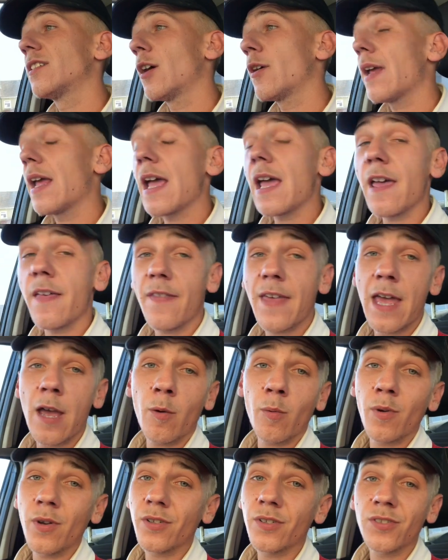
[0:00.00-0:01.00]
So yeah,
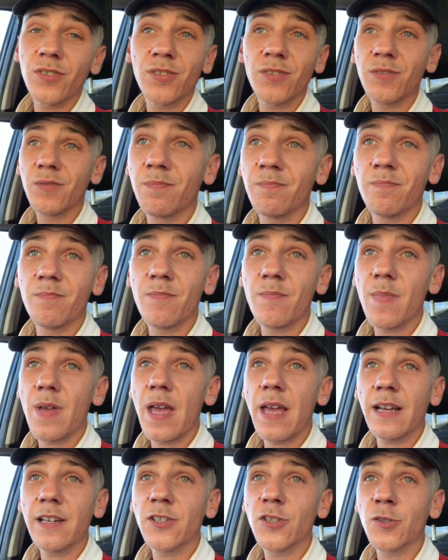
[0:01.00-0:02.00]
there was
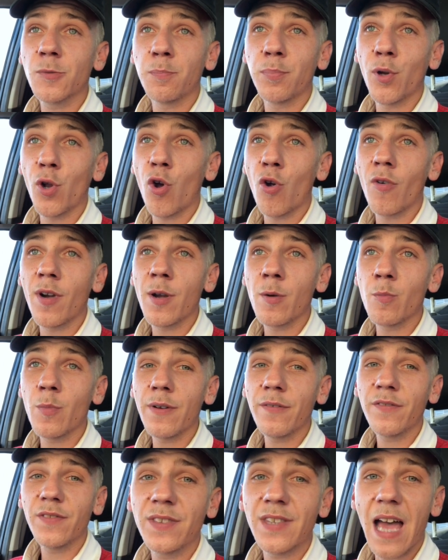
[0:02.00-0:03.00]
Exploring
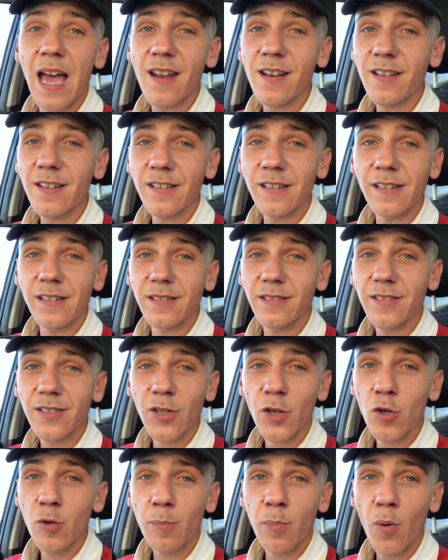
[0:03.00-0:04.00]
with Danny
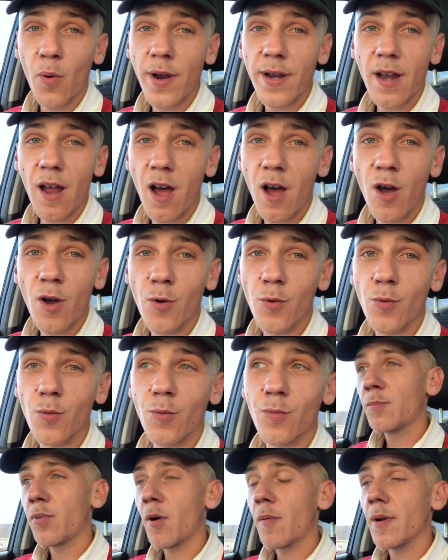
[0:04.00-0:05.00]
two point
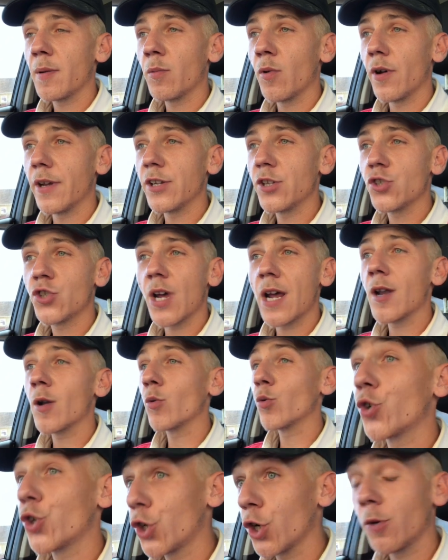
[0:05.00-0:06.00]
oh. Probably what his
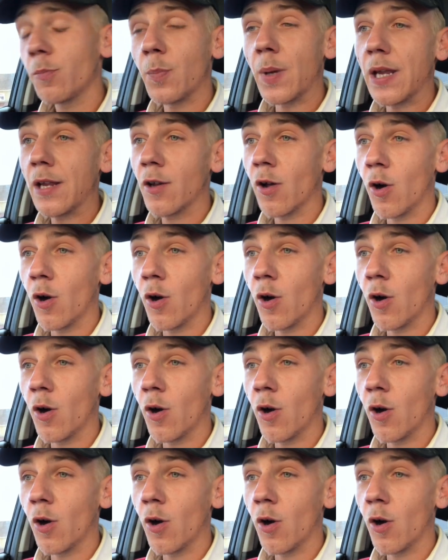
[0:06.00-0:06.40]
channel should be